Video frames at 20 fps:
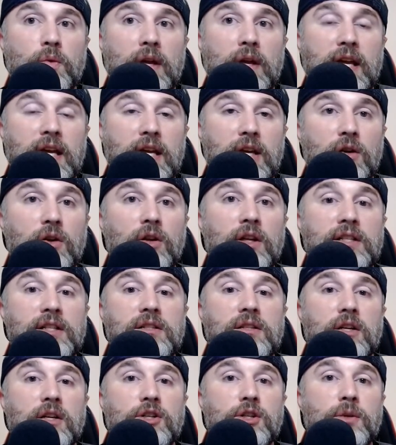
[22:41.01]
heal at
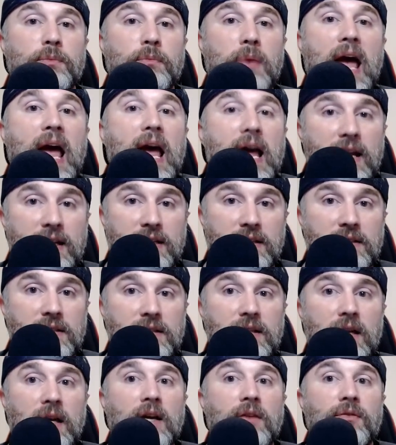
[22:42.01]
such a
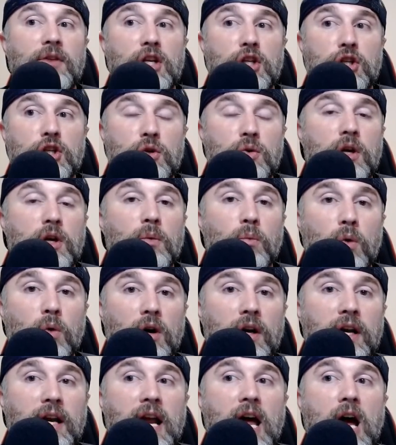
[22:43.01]
pace that you can
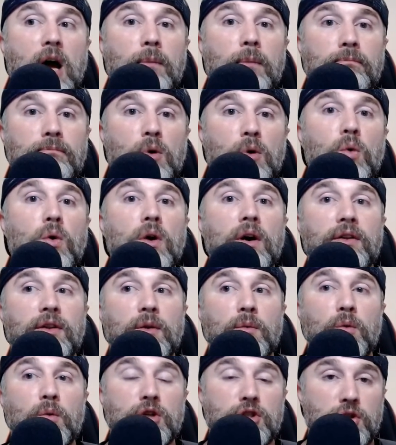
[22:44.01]
work it out more
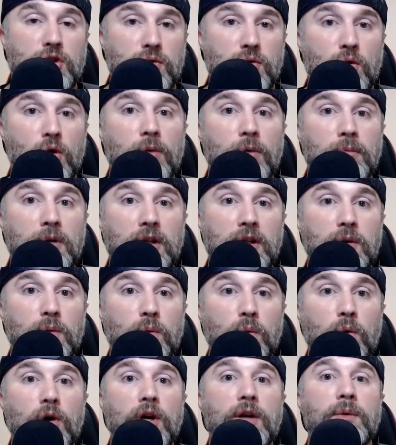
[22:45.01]
than what you normally
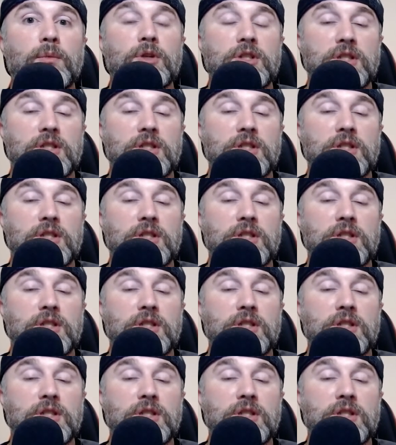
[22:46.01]
would,